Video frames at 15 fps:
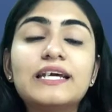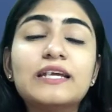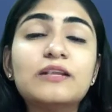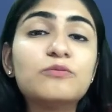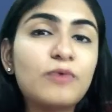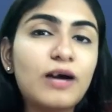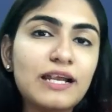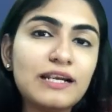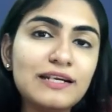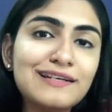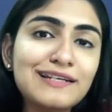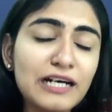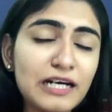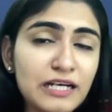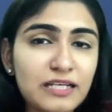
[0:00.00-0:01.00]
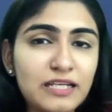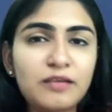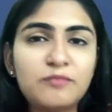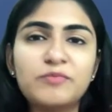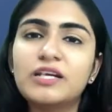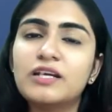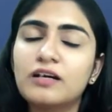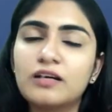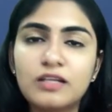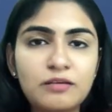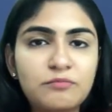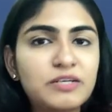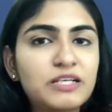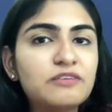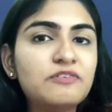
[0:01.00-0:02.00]
invalid agreement?
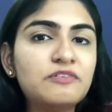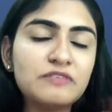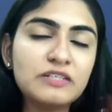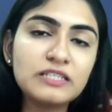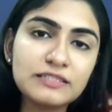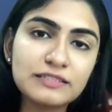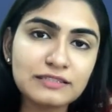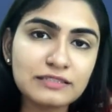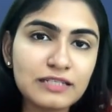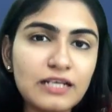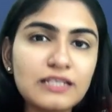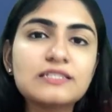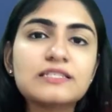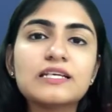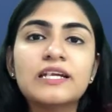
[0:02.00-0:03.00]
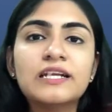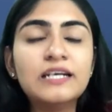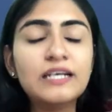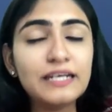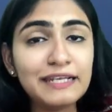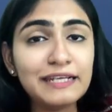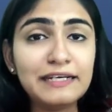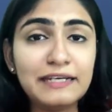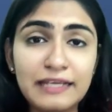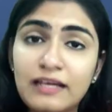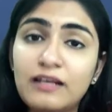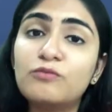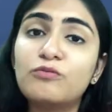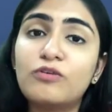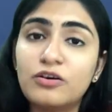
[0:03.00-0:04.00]
Agreement we will discuss in
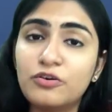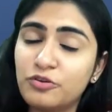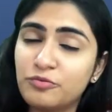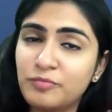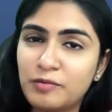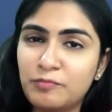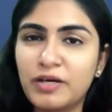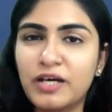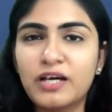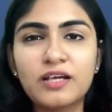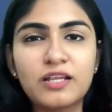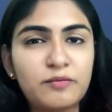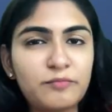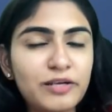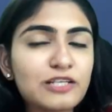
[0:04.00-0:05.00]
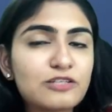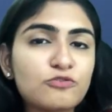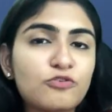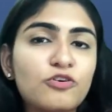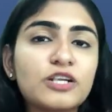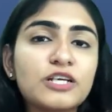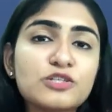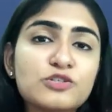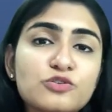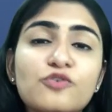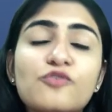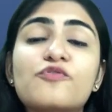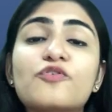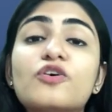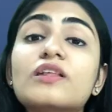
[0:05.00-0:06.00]
detail, what do you mean by agreement, so on and
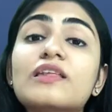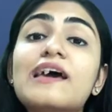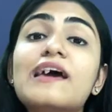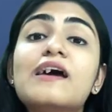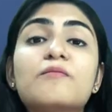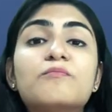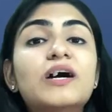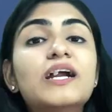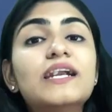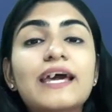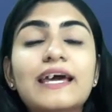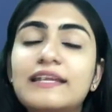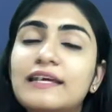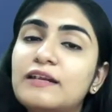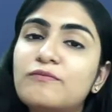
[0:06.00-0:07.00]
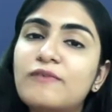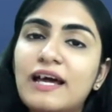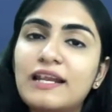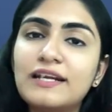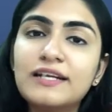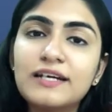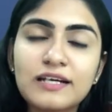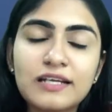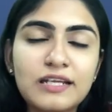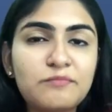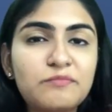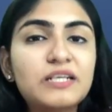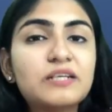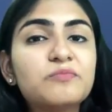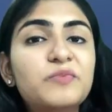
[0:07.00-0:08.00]
so forth. But an invalid
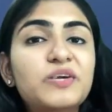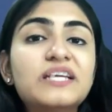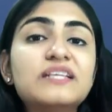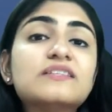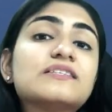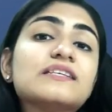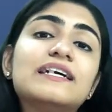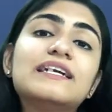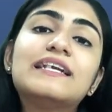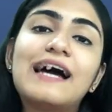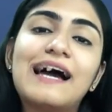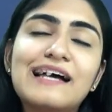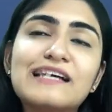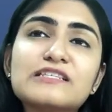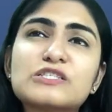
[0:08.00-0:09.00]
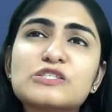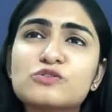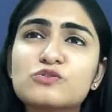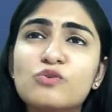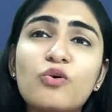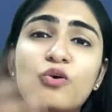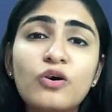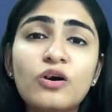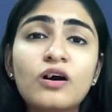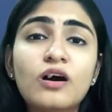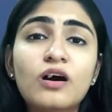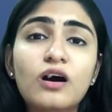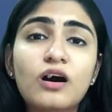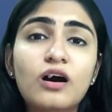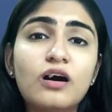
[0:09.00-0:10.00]
agreement means it has no
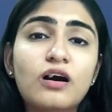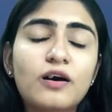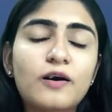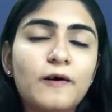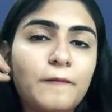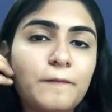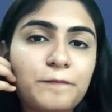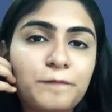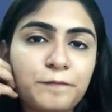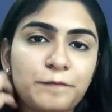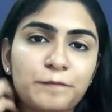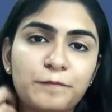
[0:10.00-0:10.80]
um